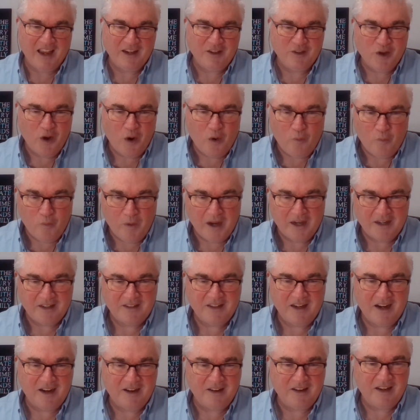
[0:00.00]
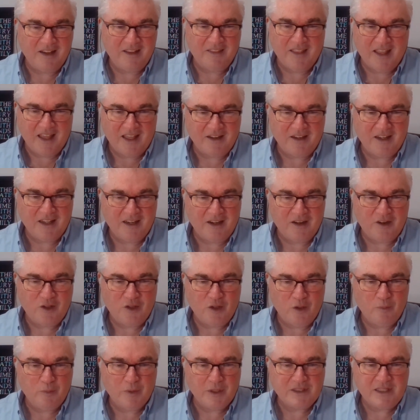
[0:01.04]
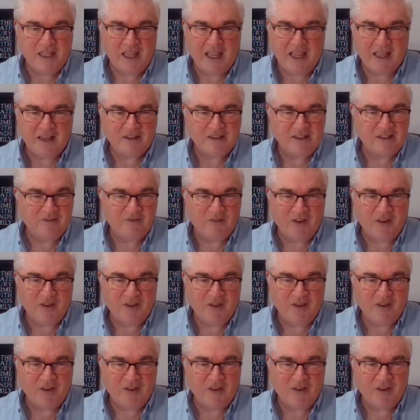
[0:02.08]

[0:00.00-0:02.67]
I don't want that in a human's hands